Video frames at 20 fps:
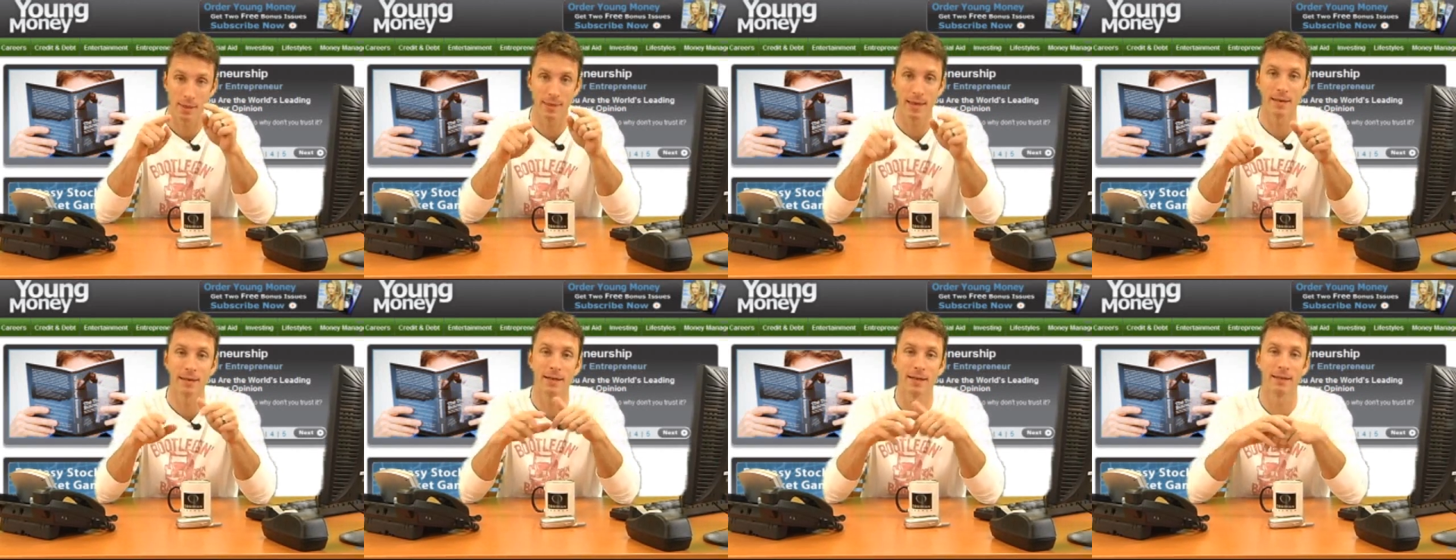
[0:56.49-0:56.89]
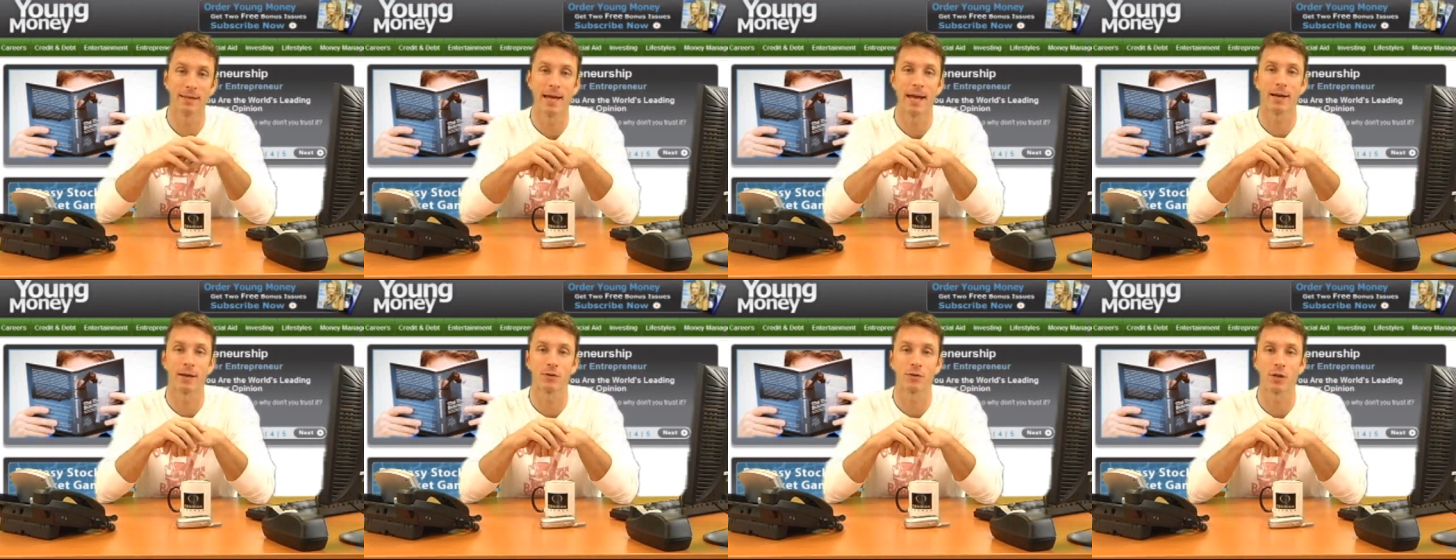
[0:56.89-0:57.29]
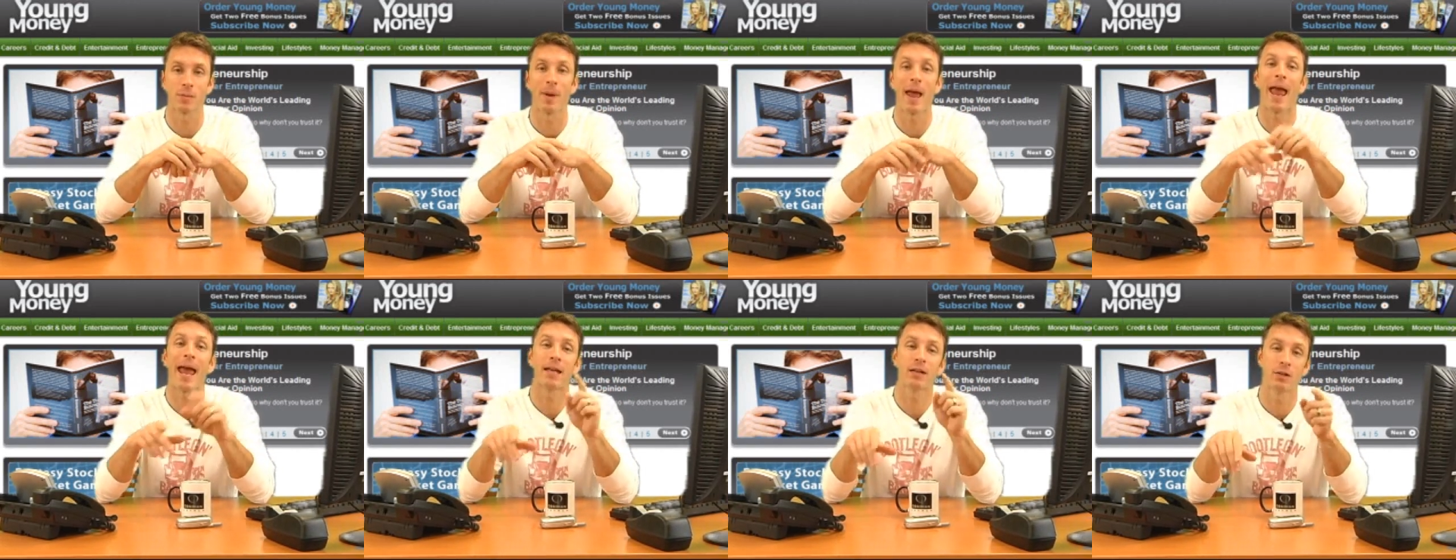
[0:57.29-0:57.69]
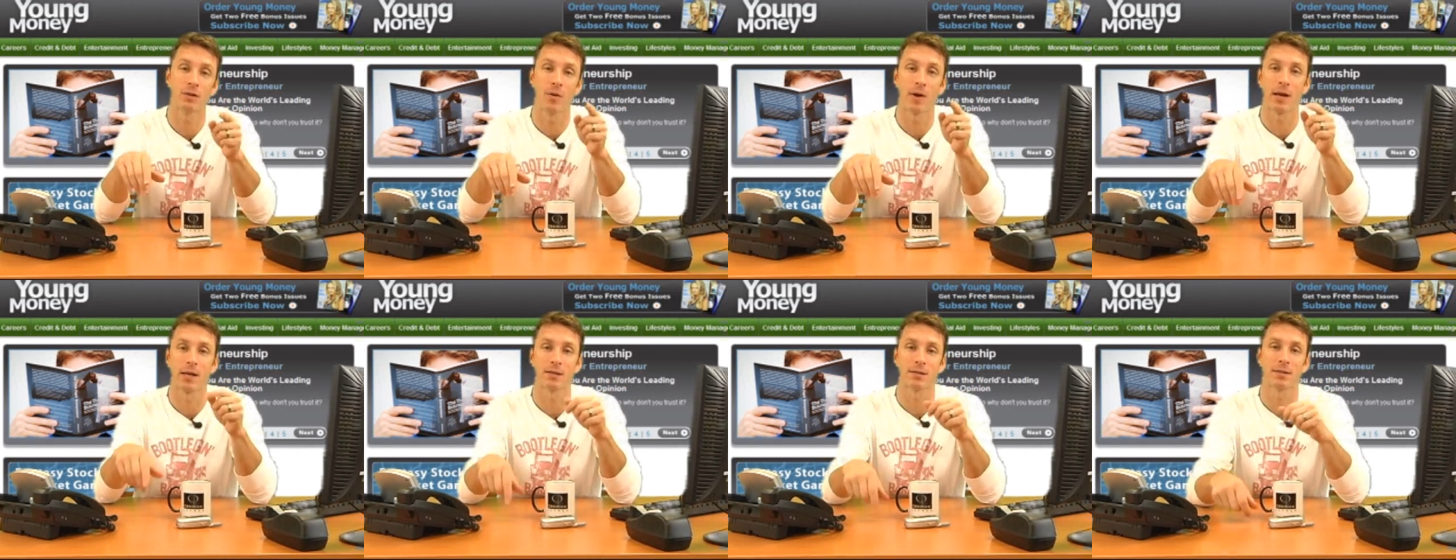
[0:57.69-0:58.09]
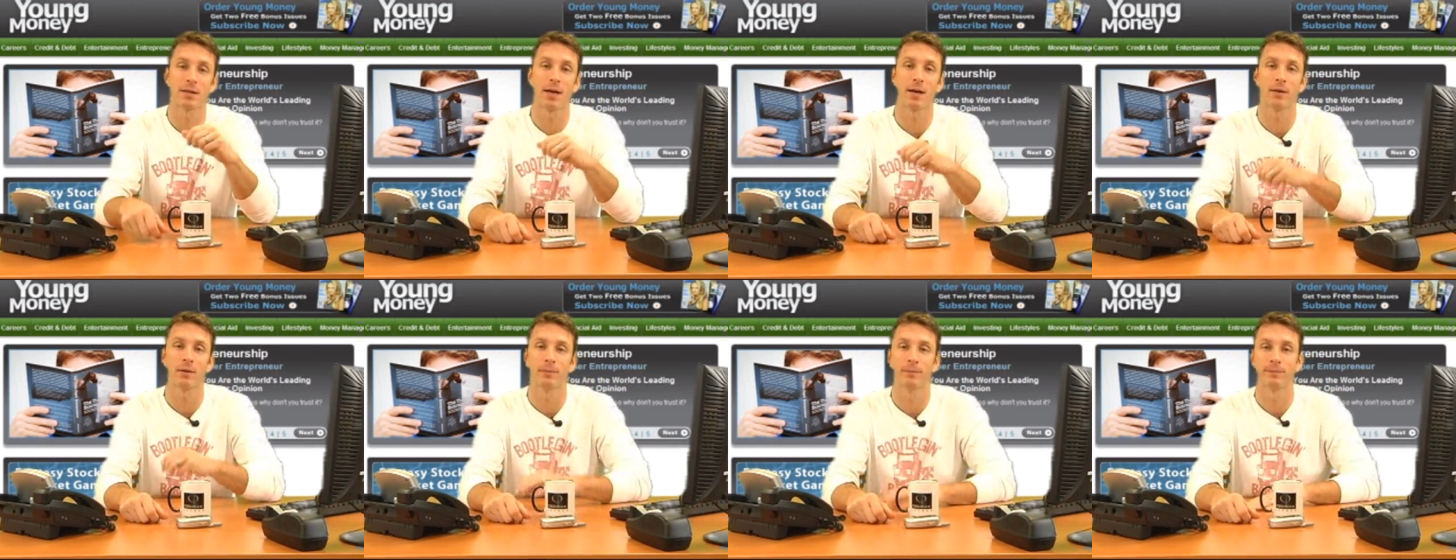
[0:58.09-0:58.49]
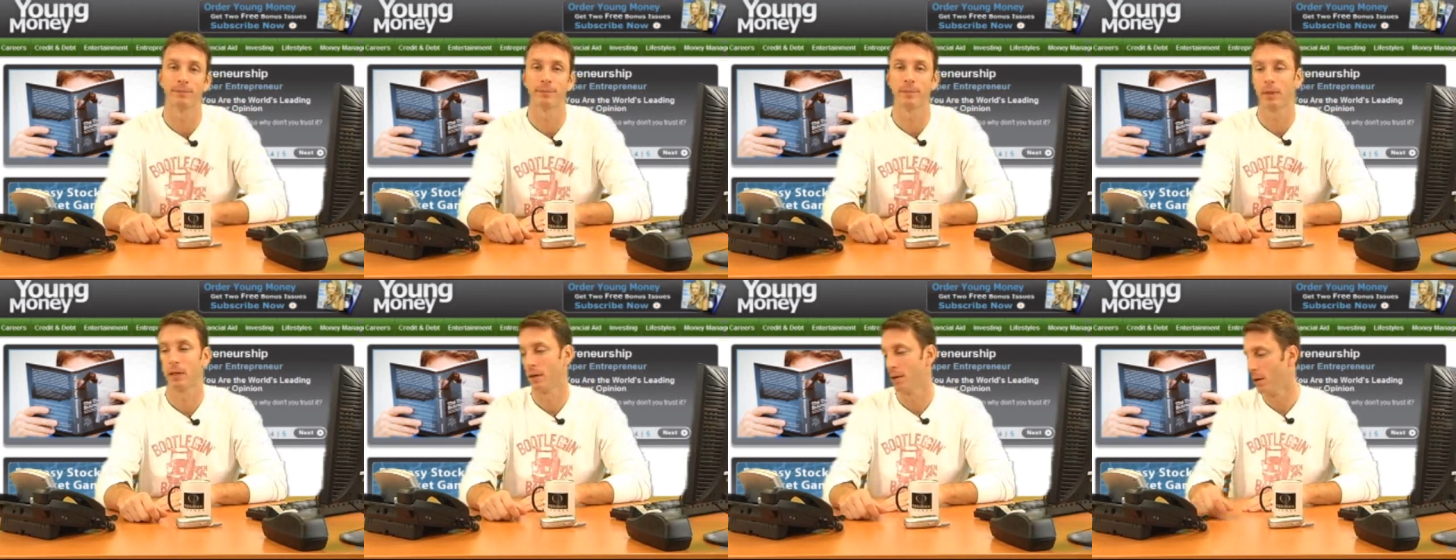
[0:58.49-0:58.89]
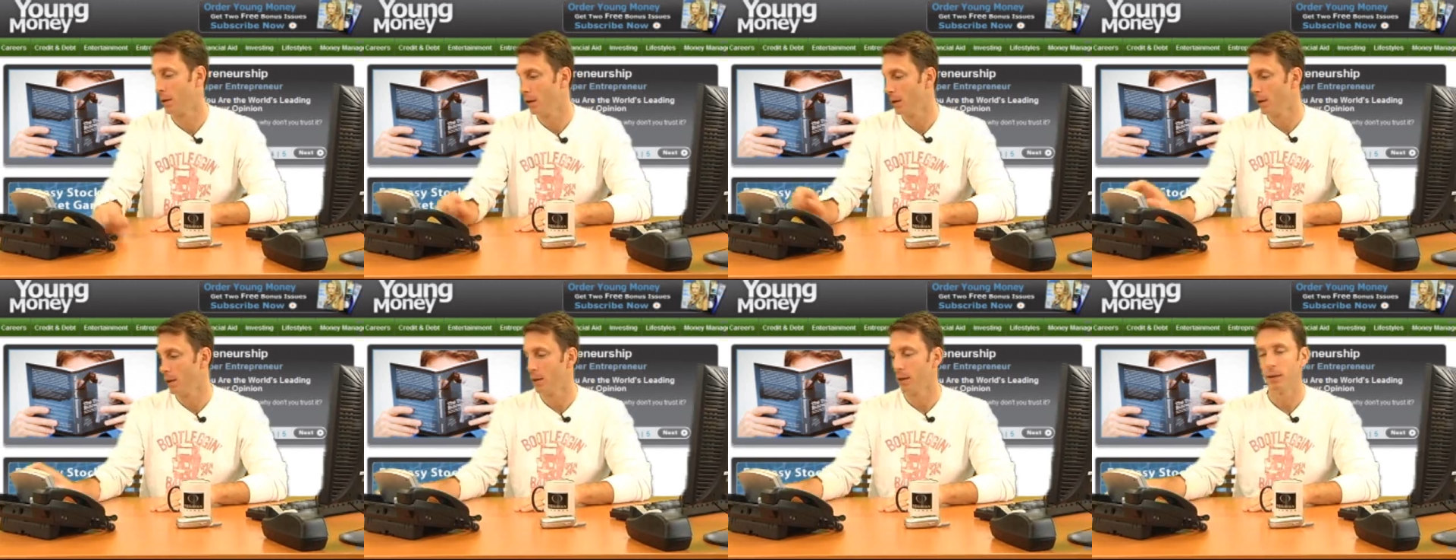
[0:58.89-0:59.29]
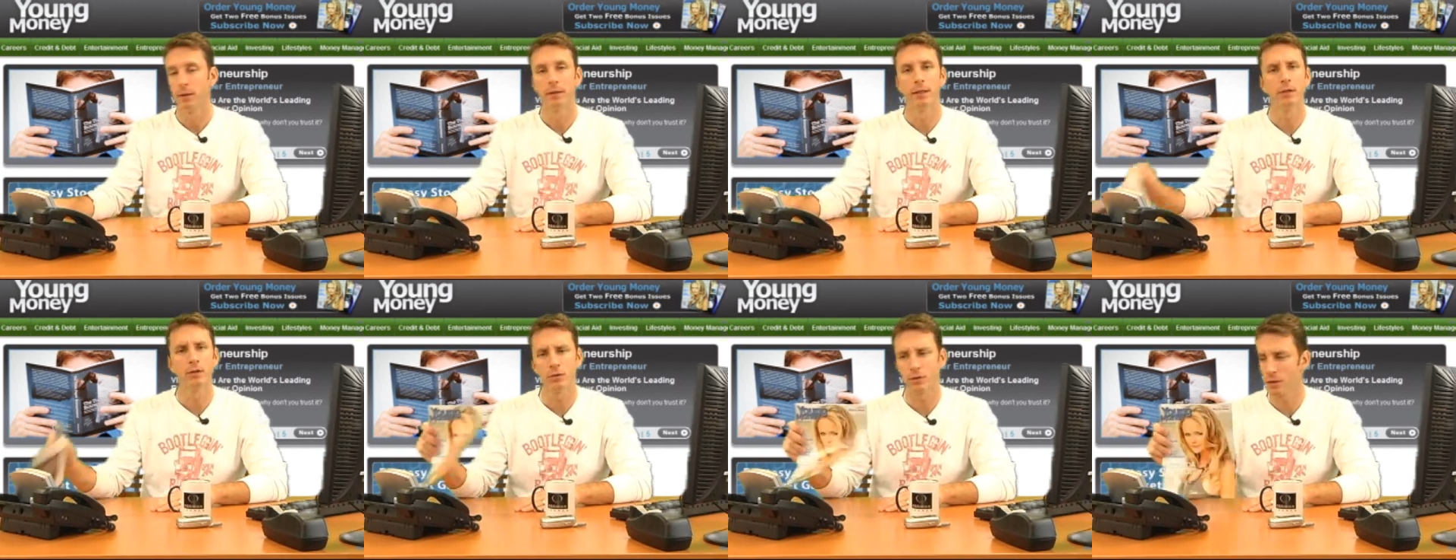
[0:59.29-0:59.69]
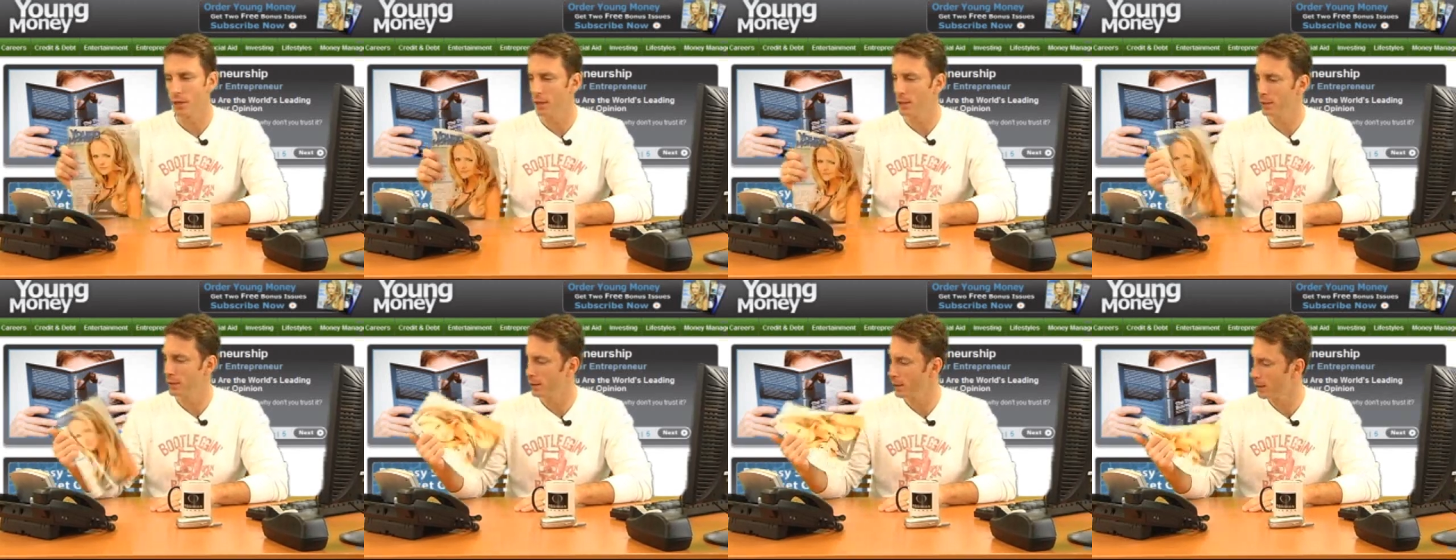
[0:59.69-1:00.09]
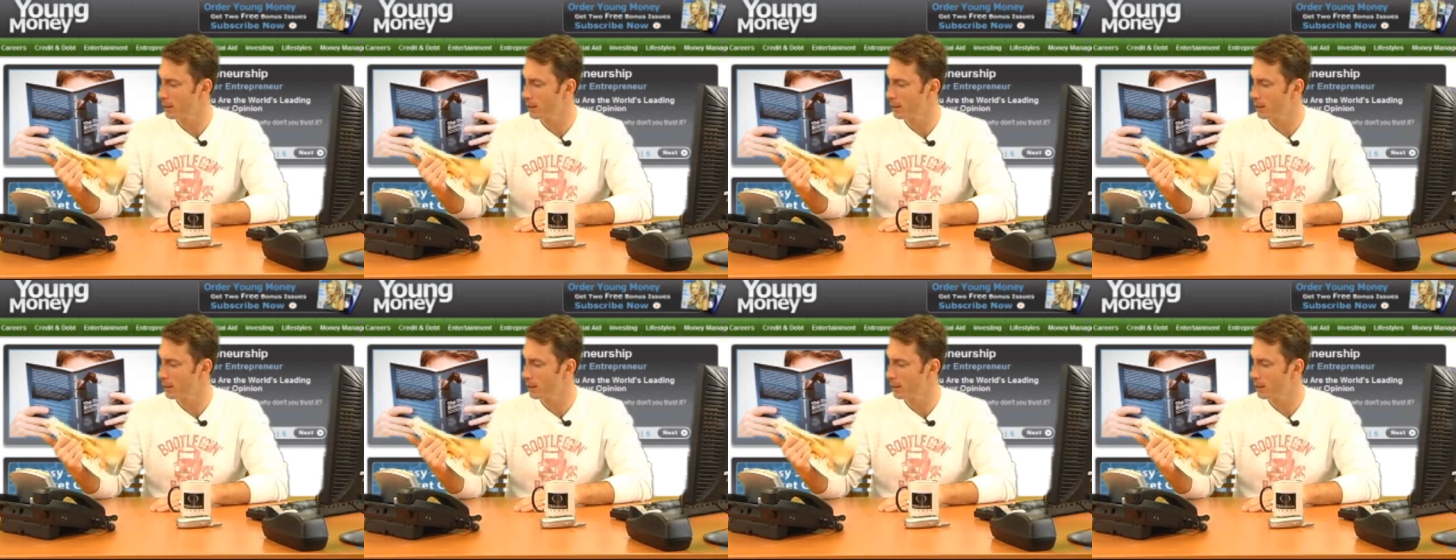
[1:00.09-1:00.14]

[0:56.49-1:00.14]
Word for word: Then you get a tanker ship and you know how to sail. Did you see?